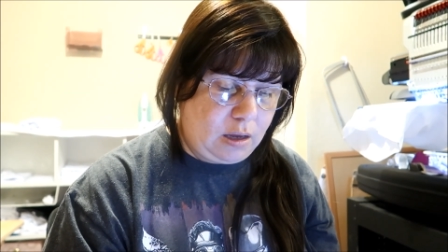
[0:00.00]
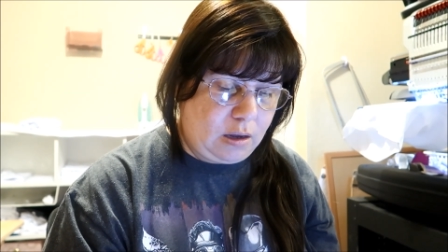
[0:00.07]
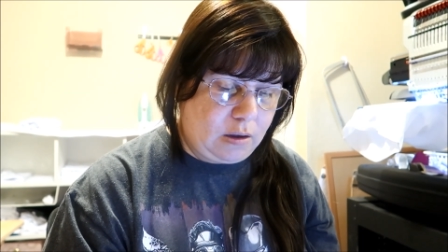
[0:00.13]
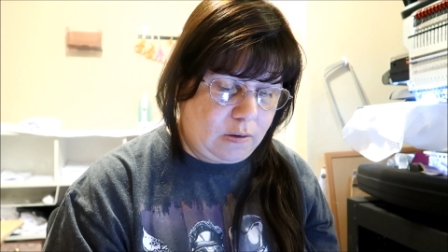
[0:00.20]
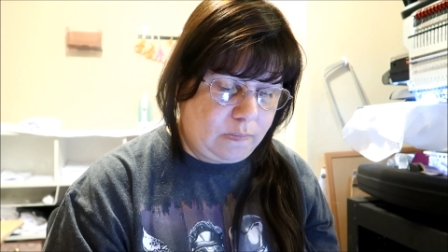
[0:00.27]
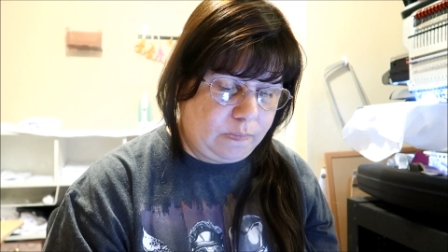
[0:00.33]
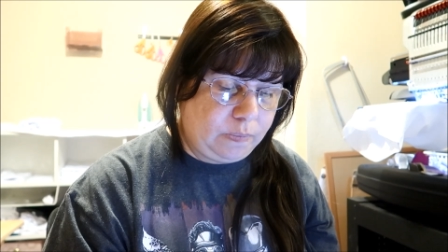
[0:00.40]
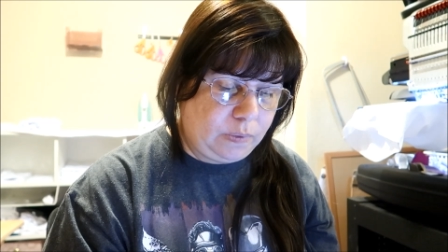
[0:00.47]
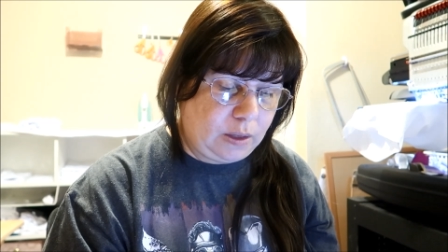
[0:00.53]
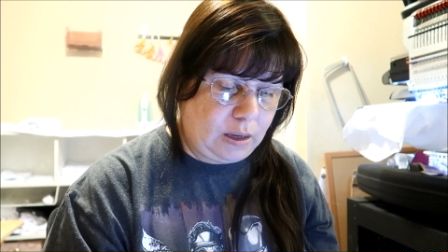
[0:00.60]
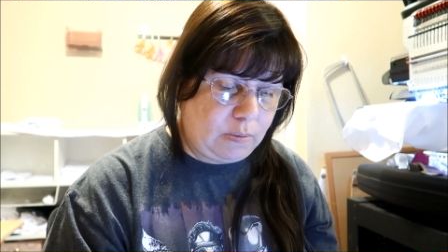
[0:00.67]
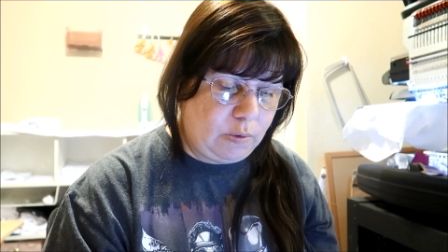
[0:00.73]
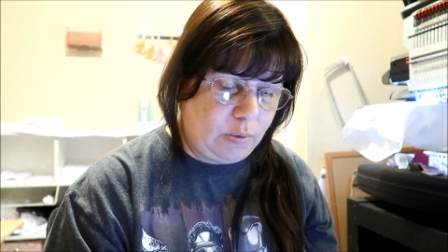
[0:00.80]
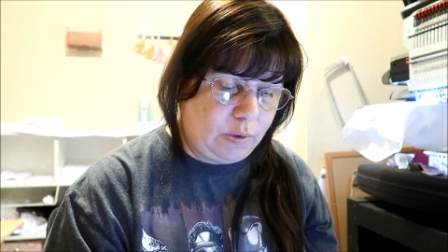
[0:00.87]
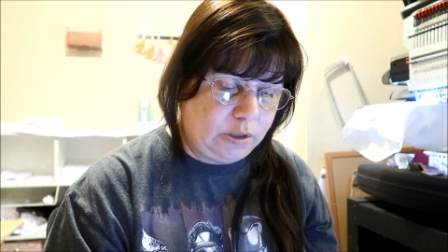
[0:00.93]
I've
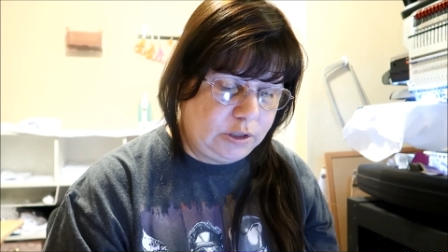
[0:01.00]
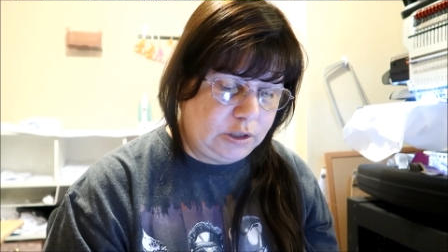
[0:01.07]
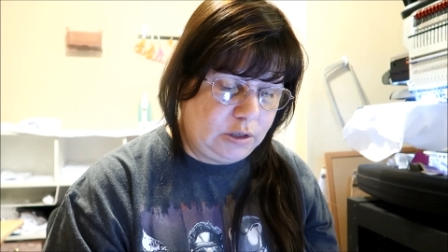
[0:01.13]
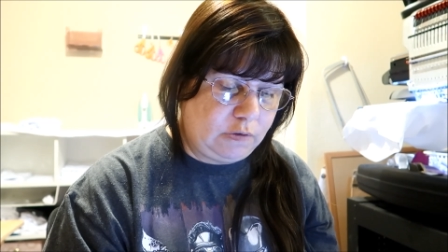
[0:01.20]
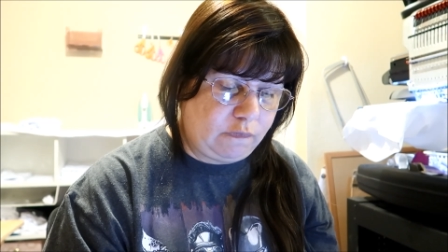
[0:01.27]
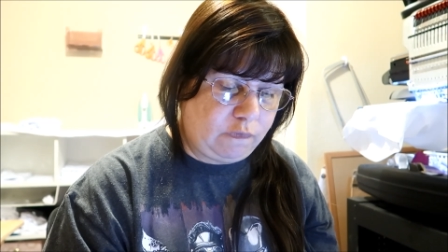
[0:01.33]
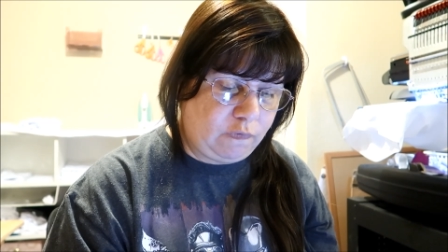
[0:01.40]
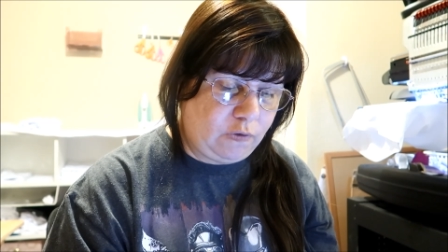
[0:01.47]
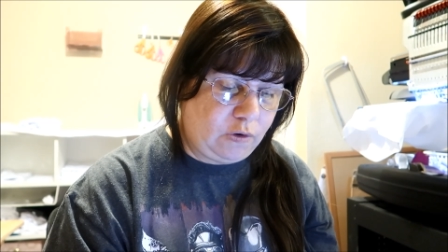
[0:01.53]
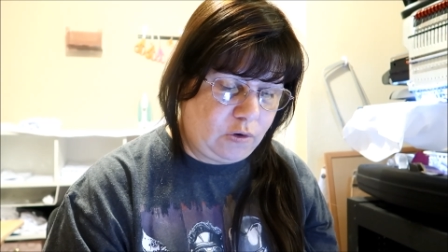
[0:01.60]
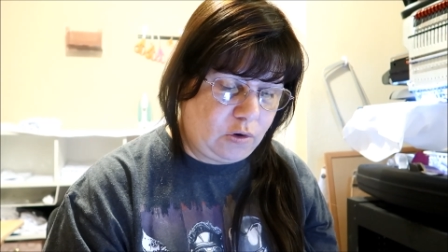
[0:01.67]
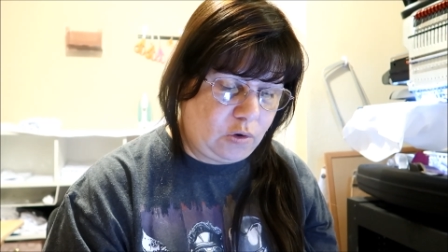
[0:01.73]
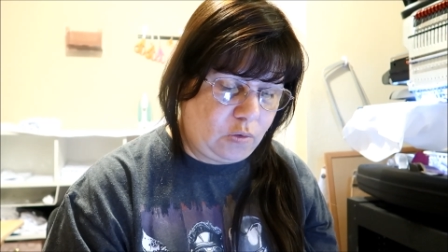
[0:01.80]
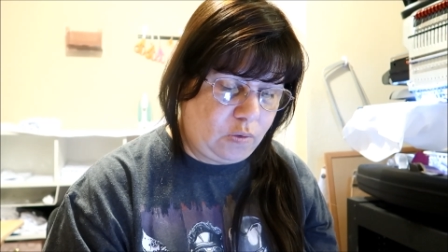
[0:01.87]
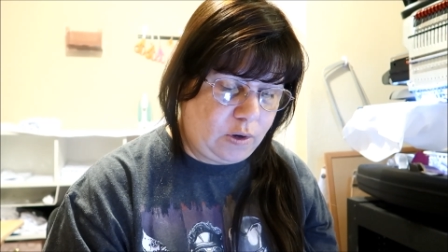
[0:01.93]
been watching it
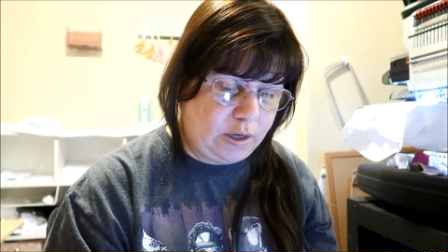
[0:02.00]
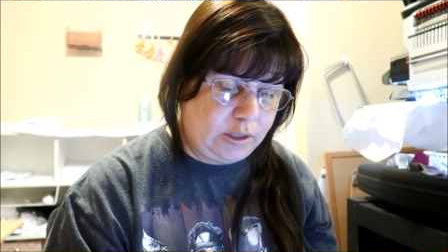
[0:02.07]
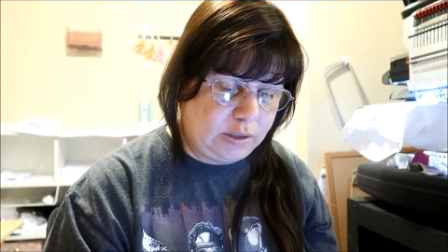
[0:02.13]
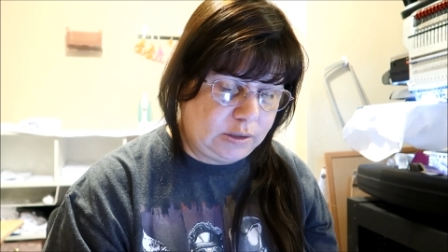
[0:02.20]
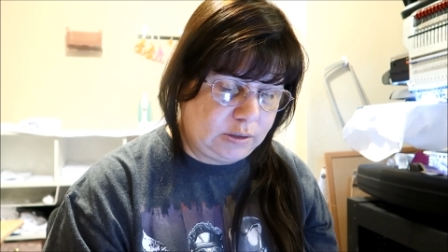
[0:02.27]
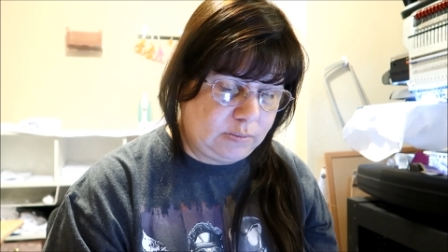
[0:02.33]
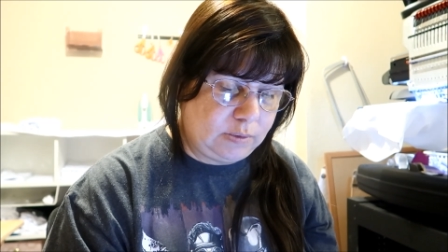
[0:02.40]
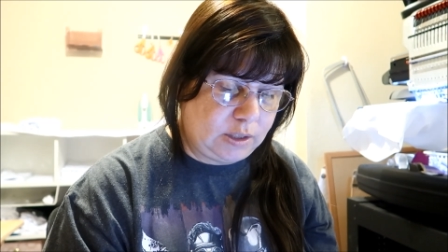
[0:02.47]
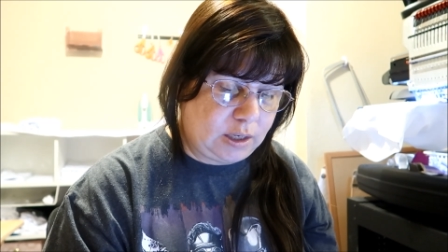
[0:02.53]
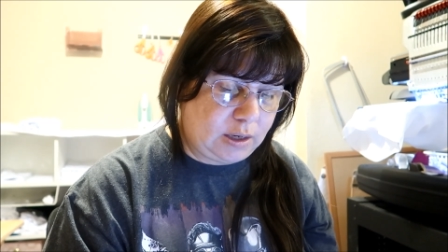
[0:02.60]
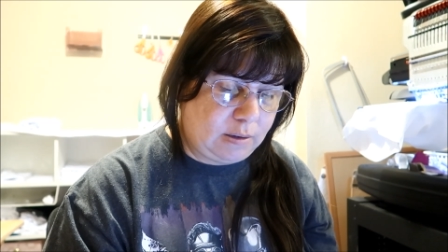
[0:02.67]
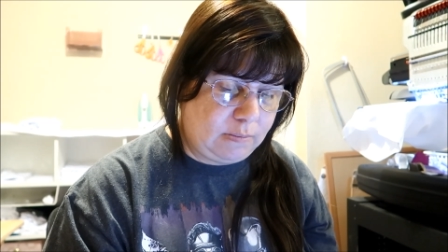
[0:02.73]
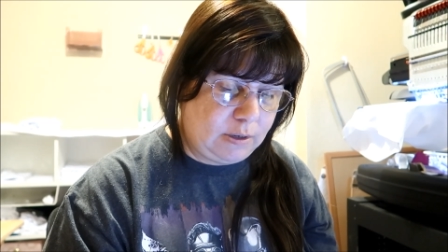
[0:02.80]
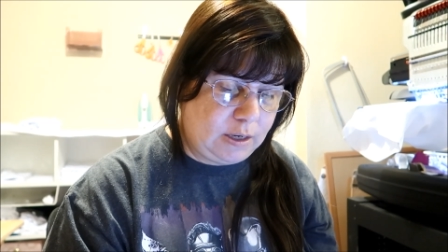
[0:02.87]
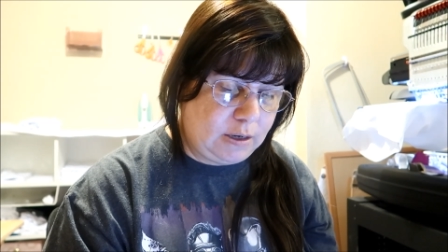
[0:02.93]
for quite some
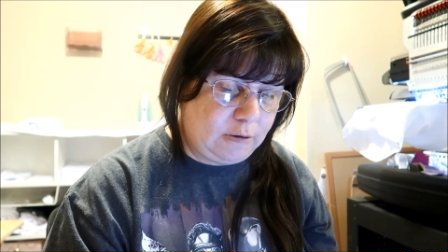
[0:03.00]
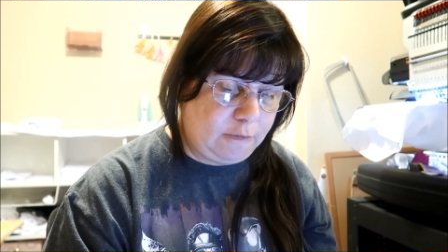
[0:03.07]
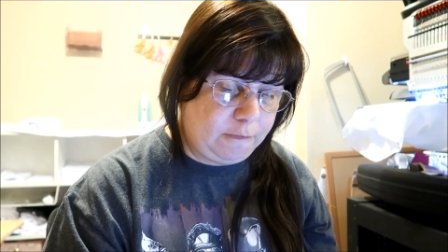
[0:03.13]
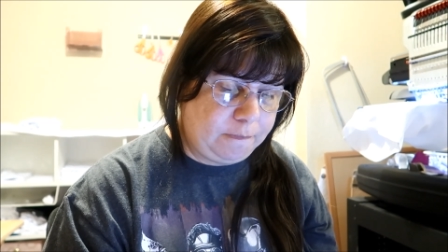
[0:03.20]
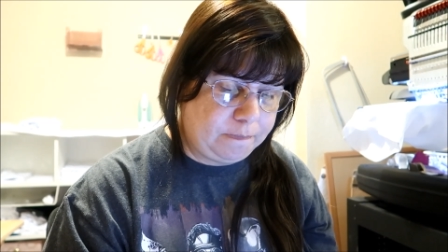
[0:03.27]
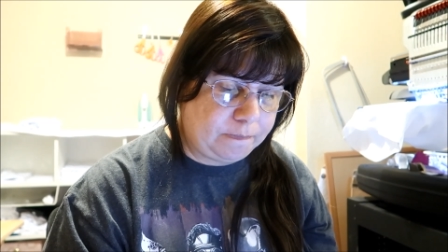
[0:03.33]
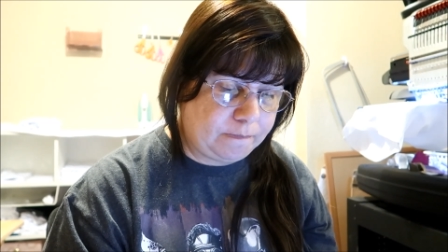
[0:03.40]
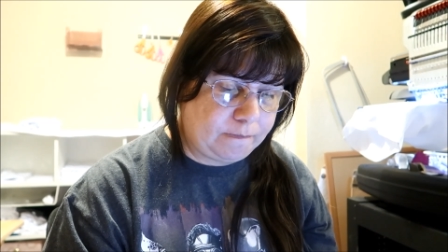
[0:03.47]
time now.